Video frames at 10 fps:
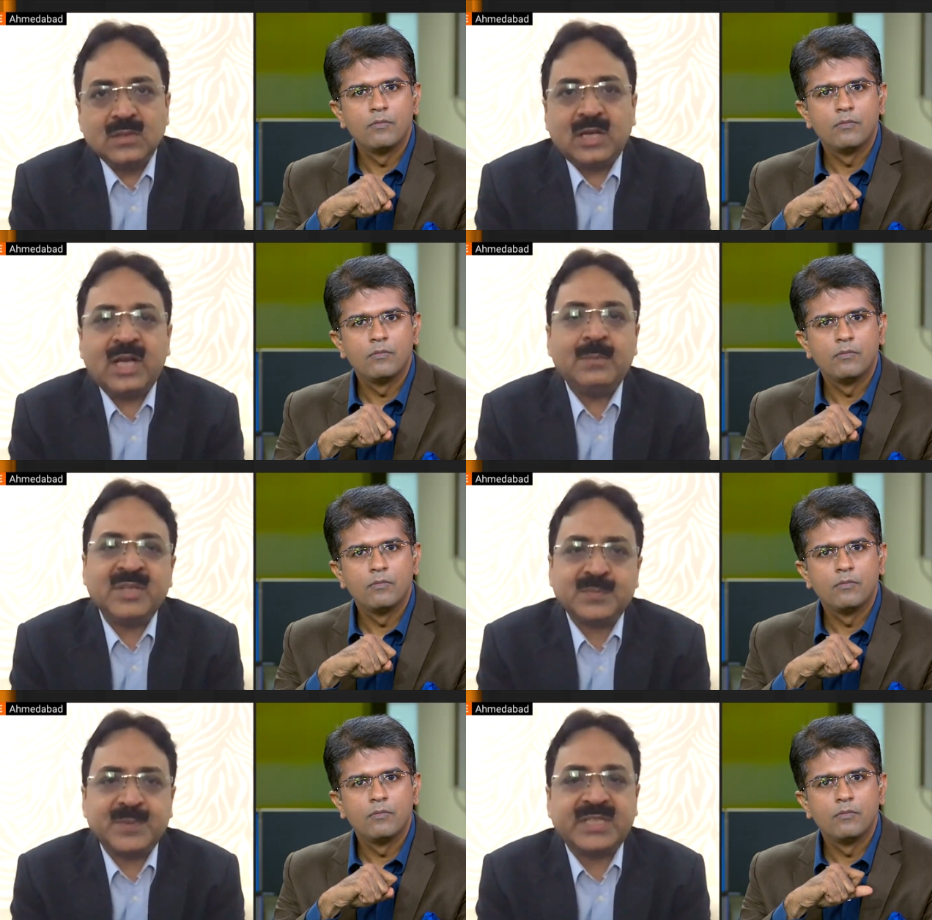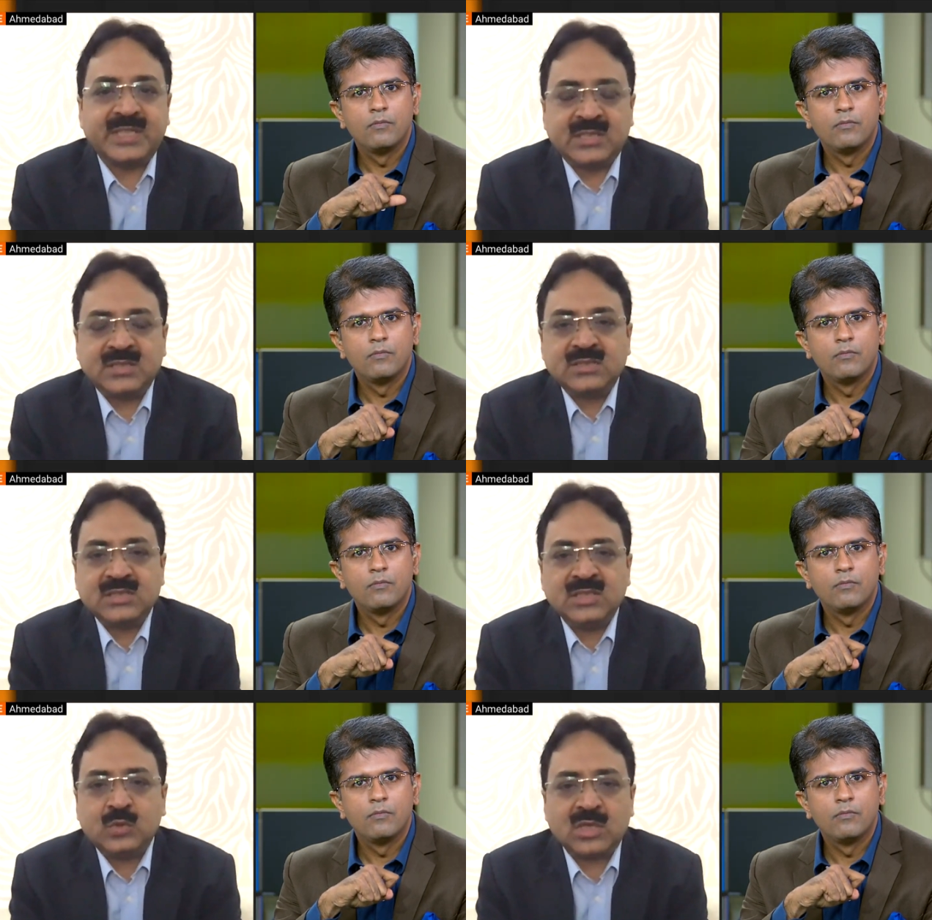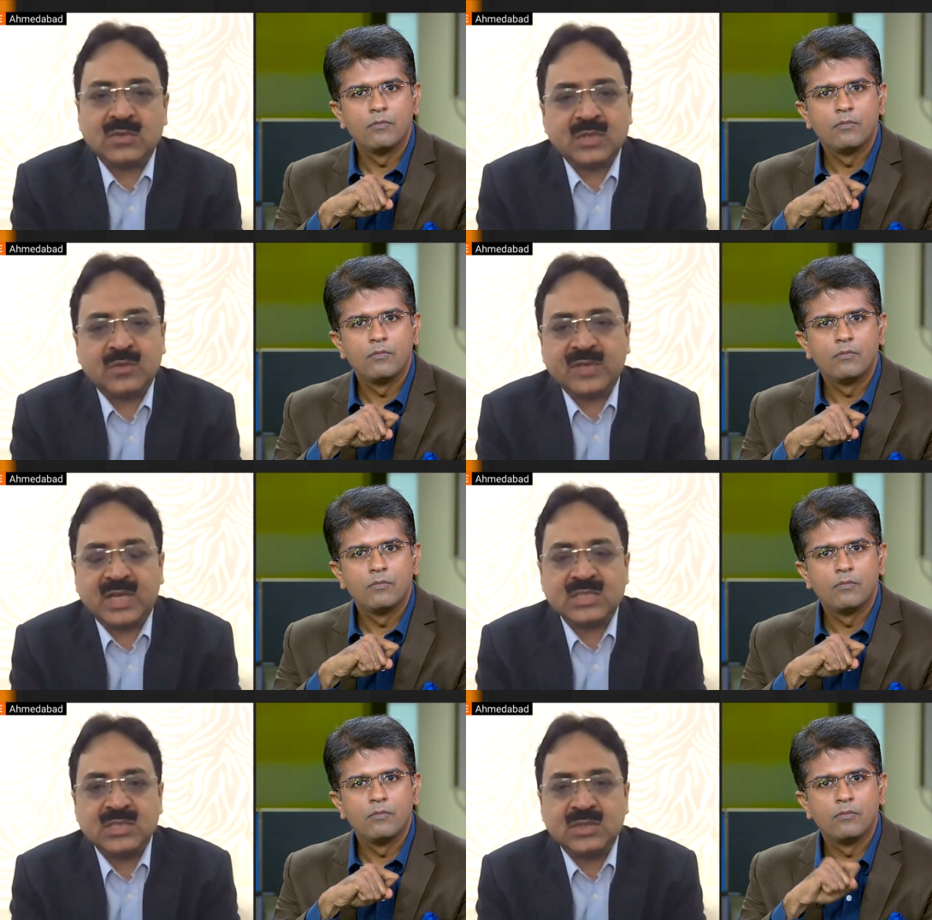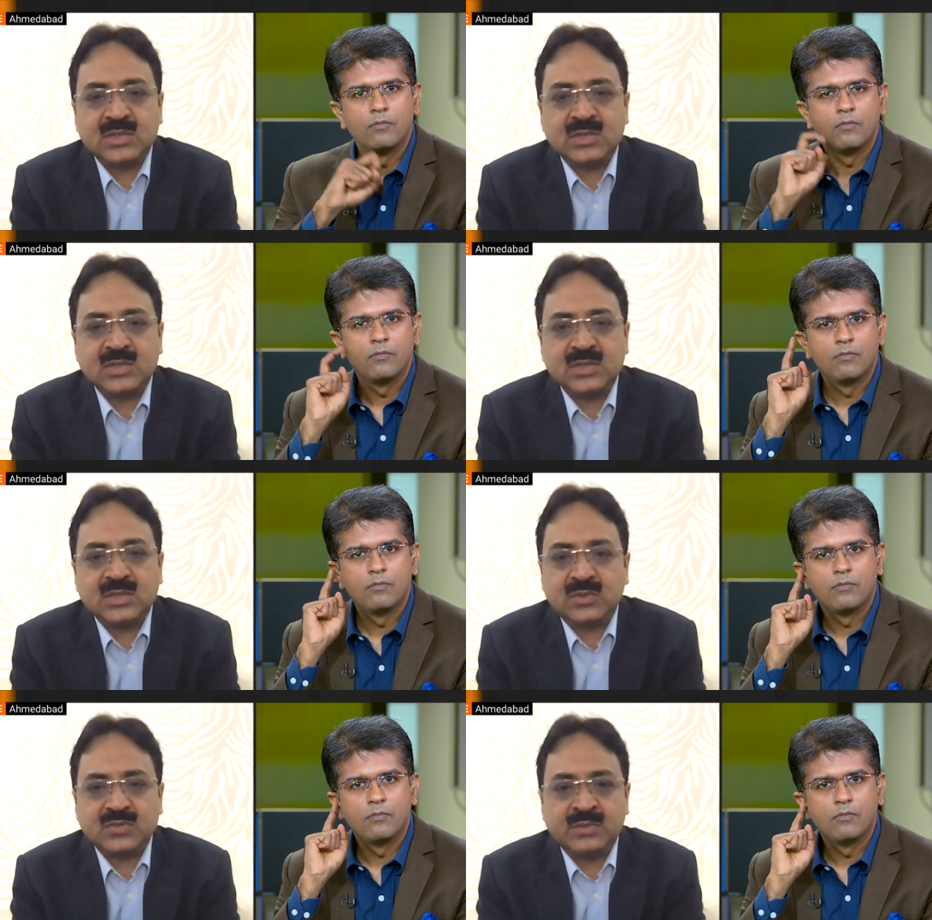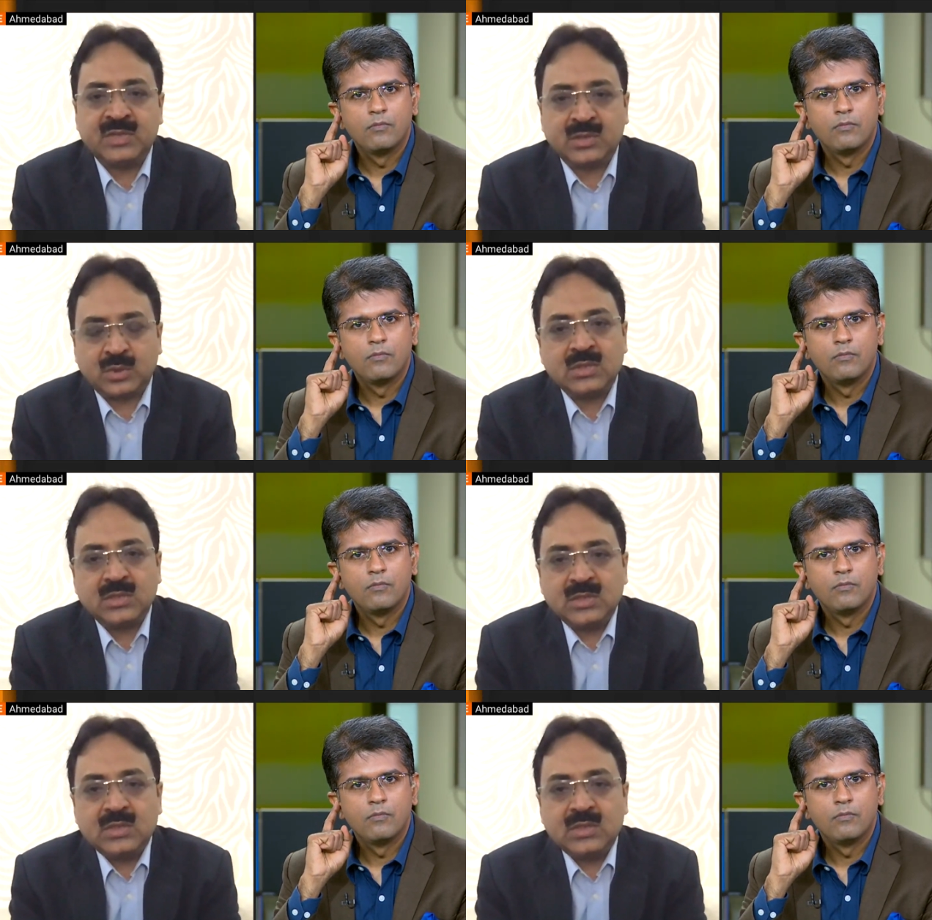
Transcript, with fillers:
Speaker 1: I'm expecting. See, the quarter one of last year was very, very good.